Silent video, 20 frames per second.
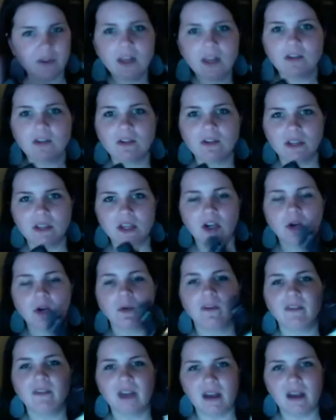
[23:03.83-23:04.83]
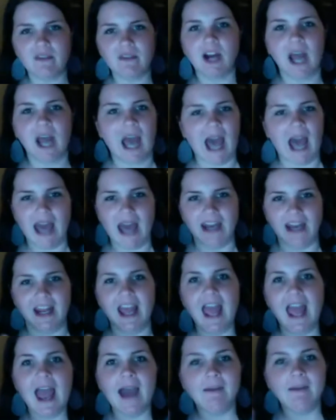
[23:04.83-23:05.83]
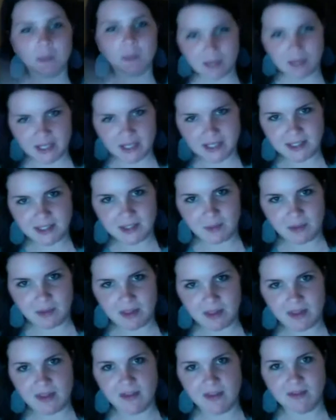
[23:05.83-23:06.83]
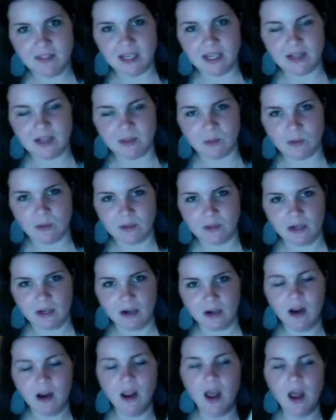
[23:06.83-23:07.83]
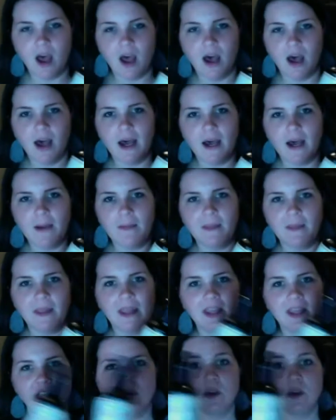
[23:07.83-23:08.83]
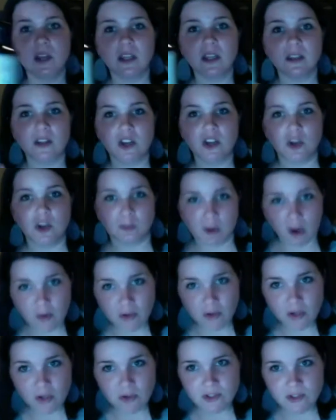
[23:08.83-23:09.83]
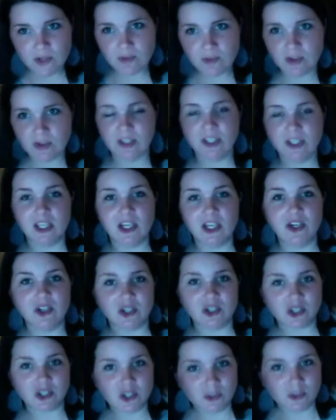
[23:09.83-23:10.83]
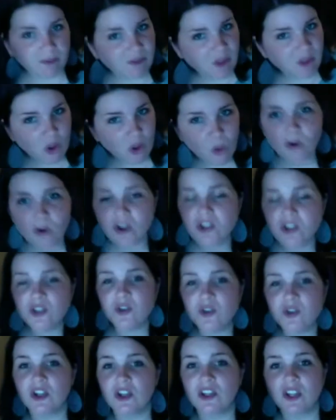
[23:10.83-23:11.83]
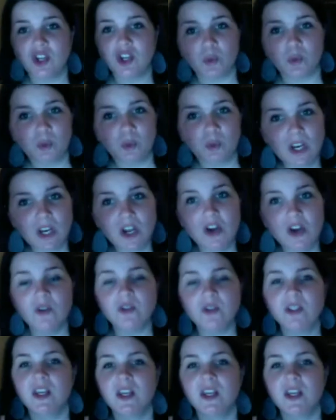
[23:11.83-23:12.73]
other cleaner we've ever had and replaced it with Thieves Household Cleaner. You can clean your produce, you can clean your floors, you can clean your windows,